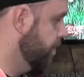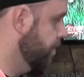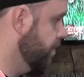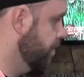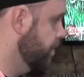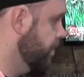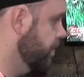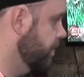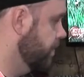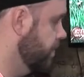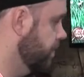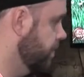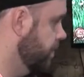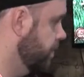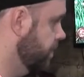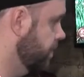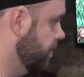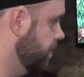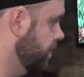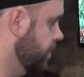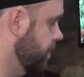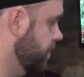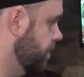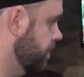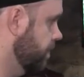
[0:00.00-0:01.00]

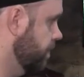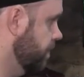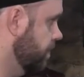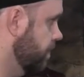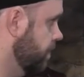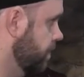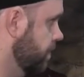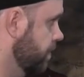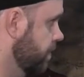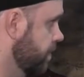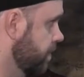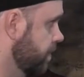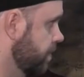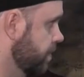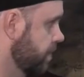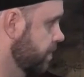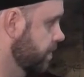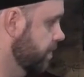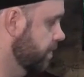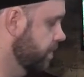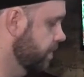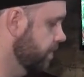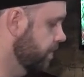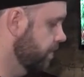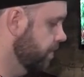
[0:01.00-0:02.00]

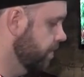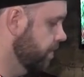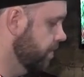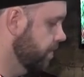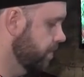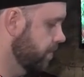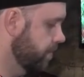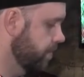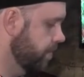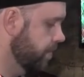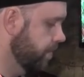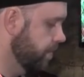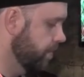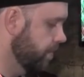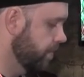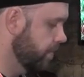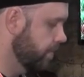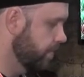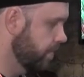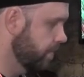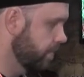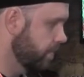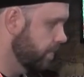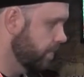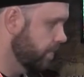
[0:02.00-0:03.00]

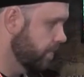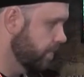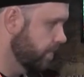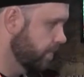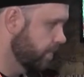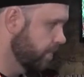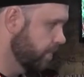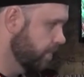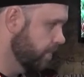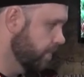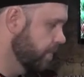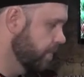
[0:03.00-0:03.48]
[no speech]